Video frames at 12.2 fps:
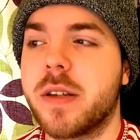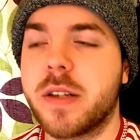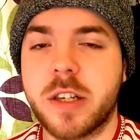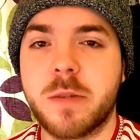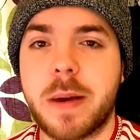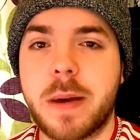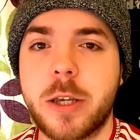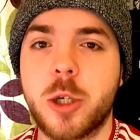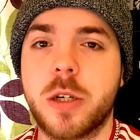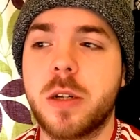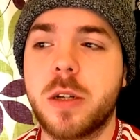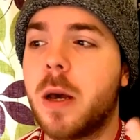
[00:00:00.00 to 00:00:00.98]

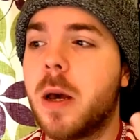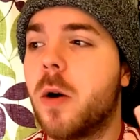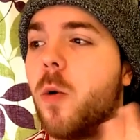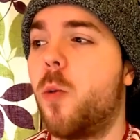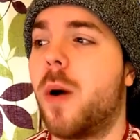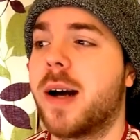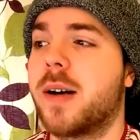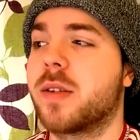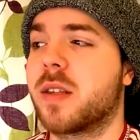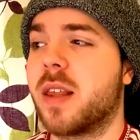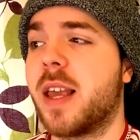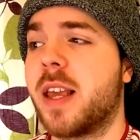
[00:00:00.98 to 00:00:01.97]
suspension
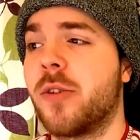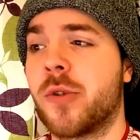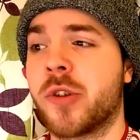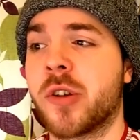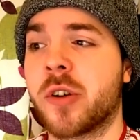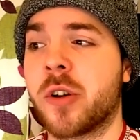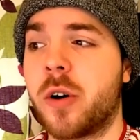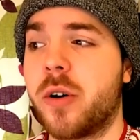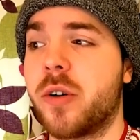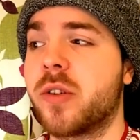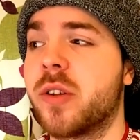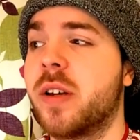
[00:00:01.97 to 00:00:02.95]
whilst they go to
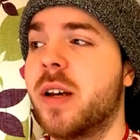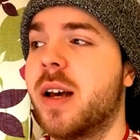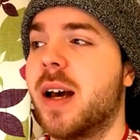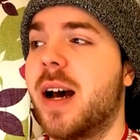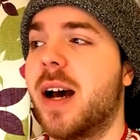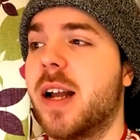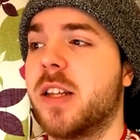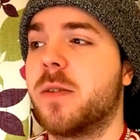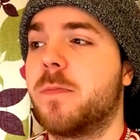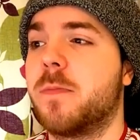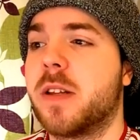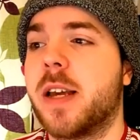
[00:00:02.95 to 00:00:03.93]
court
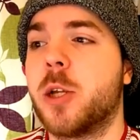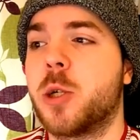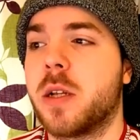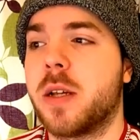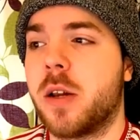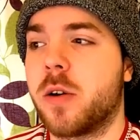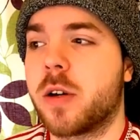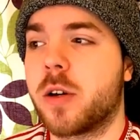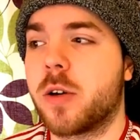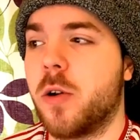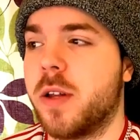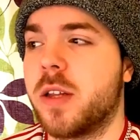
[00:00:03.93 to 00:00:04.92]
and potentially look at
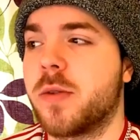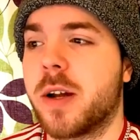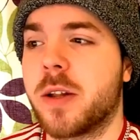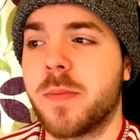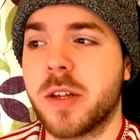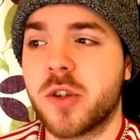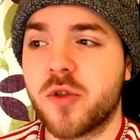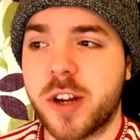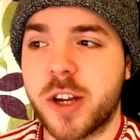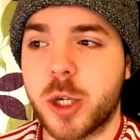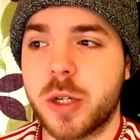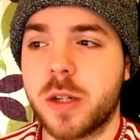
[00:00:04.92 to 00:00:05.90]
going into
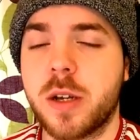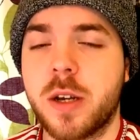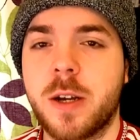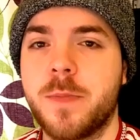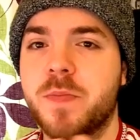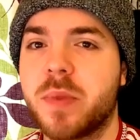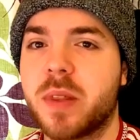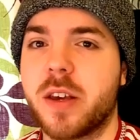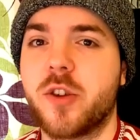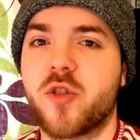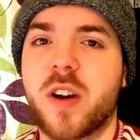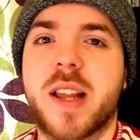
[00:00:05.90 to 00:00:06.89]
administration
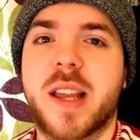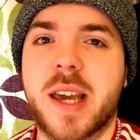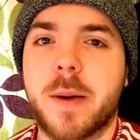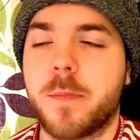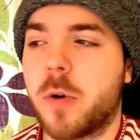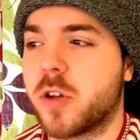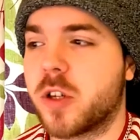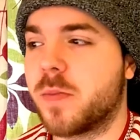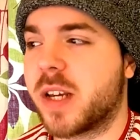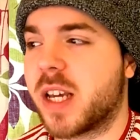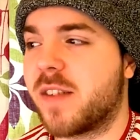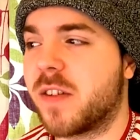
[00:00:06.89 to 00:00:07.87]
and trying to get
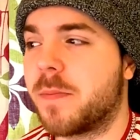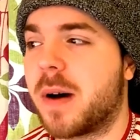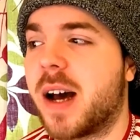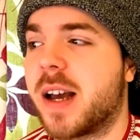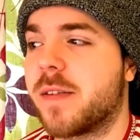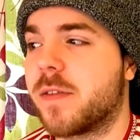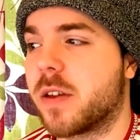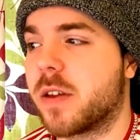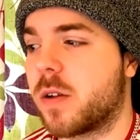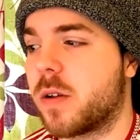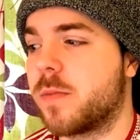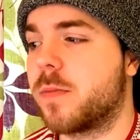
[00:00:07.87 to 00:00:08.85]
possibly even a buyer for the
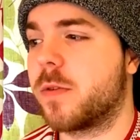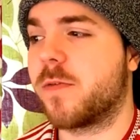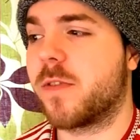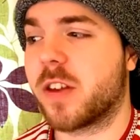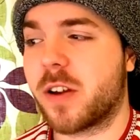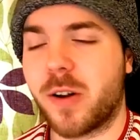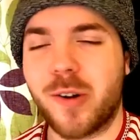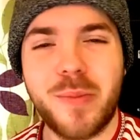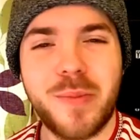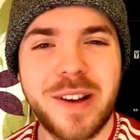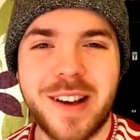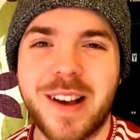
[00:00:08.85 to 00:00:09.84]
club
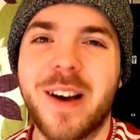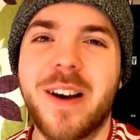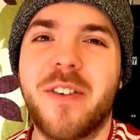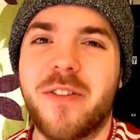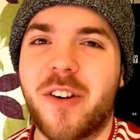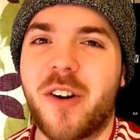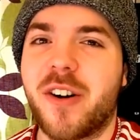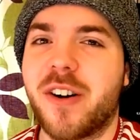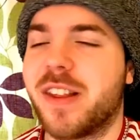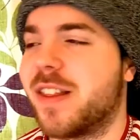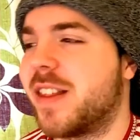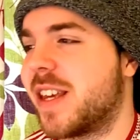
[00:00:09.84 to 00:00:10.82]
for
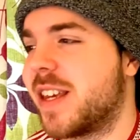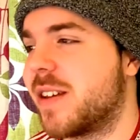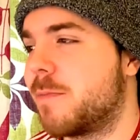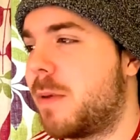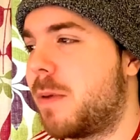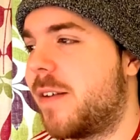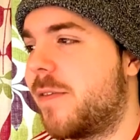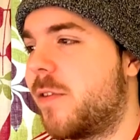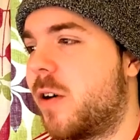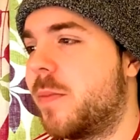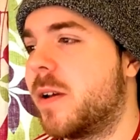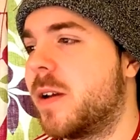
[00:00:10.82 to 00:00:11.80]
the
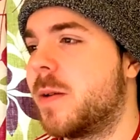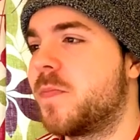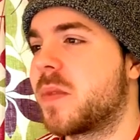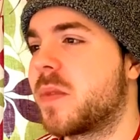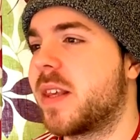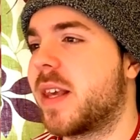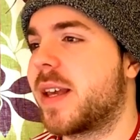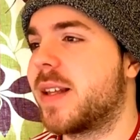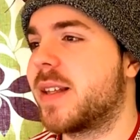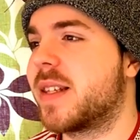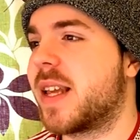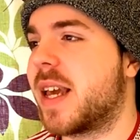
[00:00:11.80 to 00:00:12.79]
platform. You can
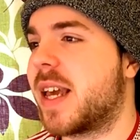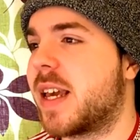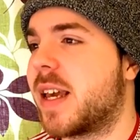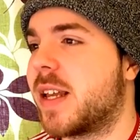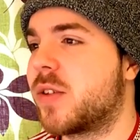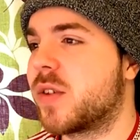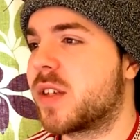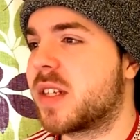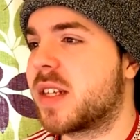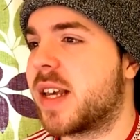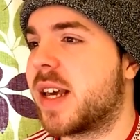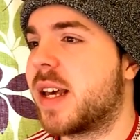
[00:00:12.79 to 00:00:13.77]
see here it does
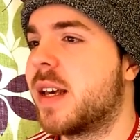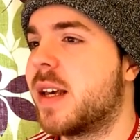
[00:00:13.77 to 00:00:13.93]
say